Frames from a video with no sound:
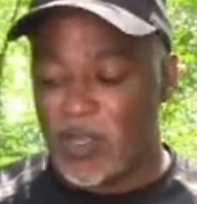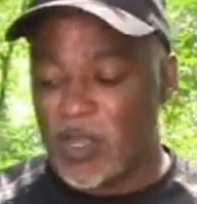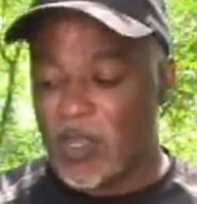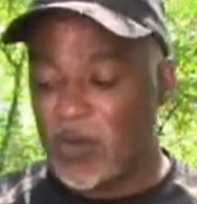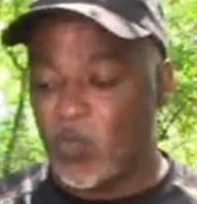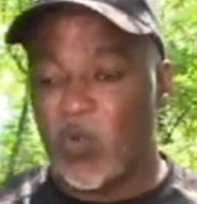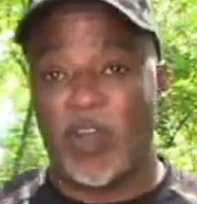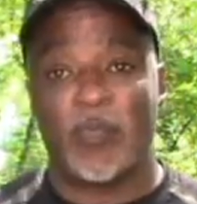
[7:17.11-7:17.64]

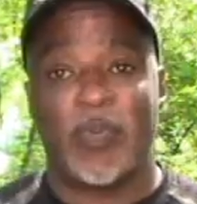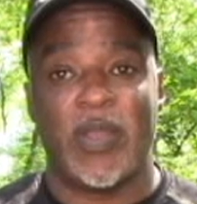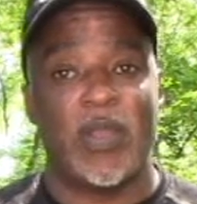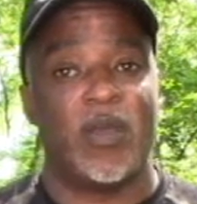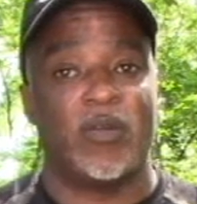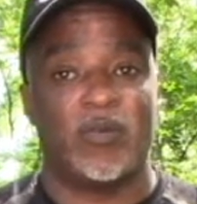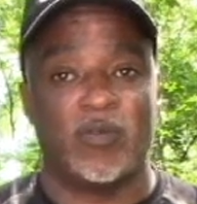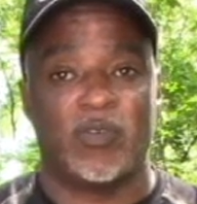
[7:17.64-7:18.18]
and 1
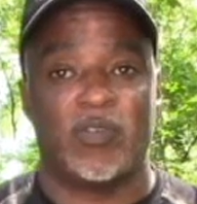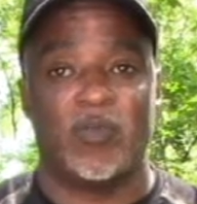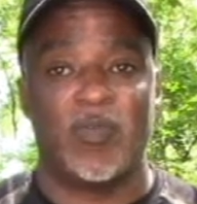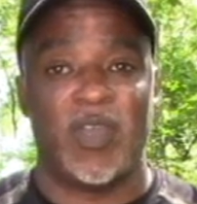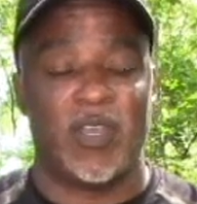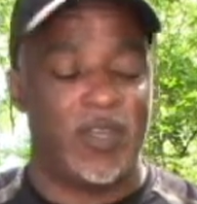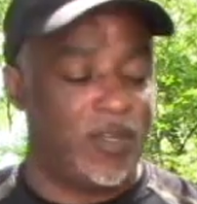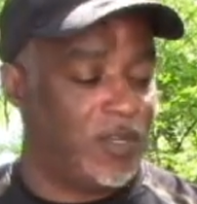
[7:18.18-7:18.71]
pound to
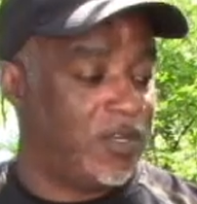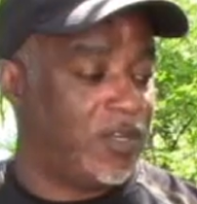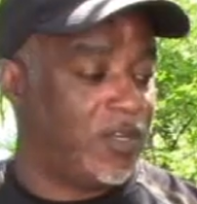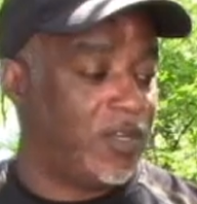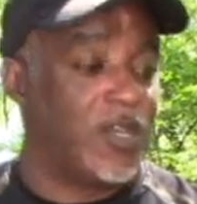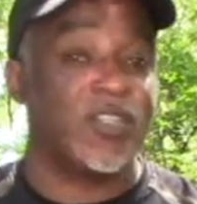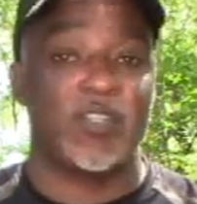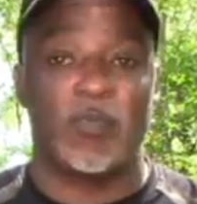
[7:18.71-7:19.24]
me,
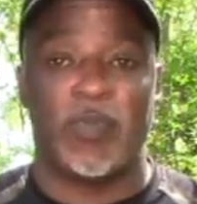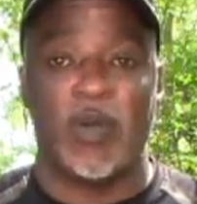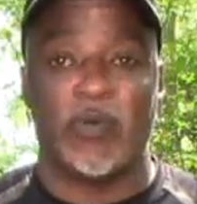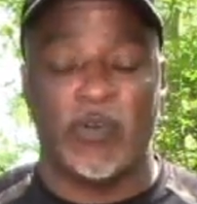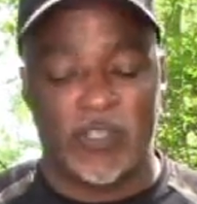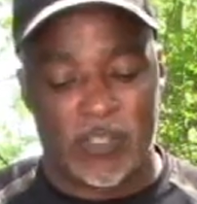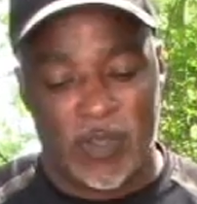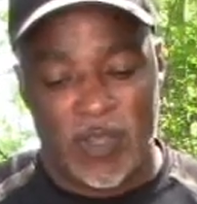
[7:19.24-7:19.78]
it's a
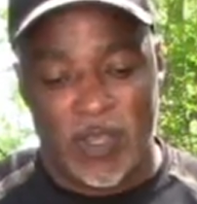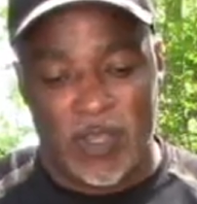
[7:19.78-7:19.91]
bonus.